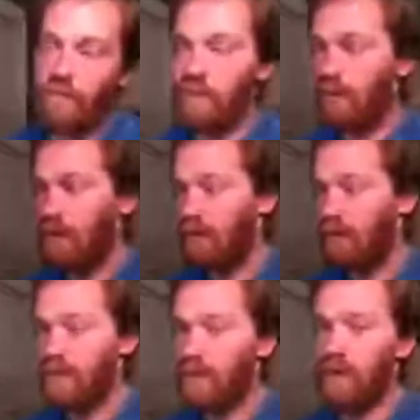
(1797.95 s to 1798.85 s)
and
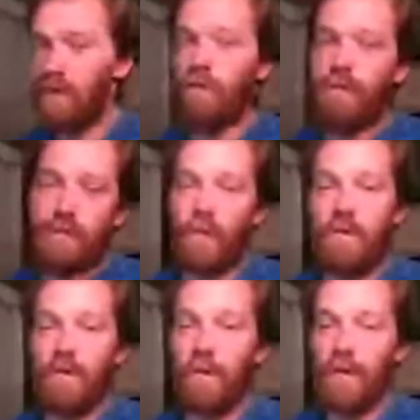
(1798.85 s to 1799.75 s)
be a good open source
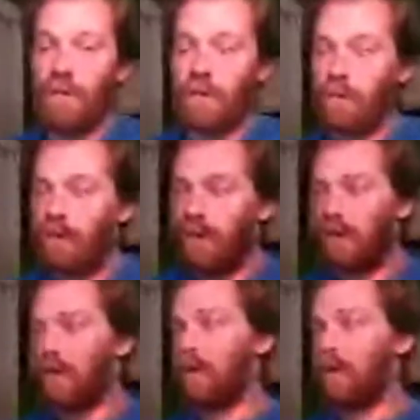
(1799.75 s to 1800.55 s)
community member and